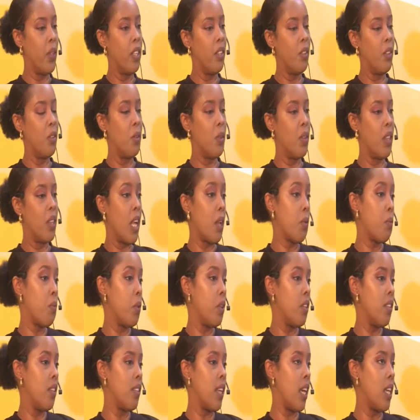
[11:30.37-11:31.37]
So that
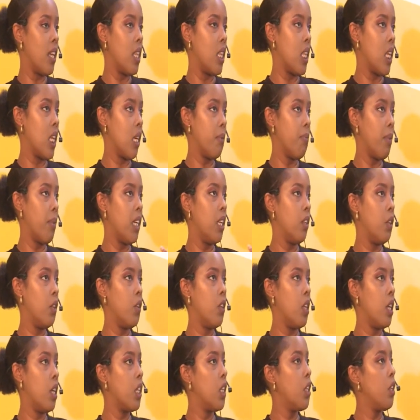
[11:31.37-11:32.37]
was, I think, my
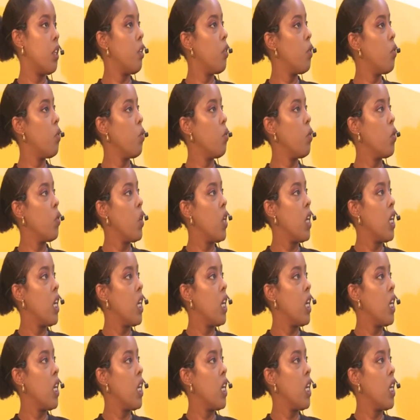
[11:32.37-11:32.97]
introduction to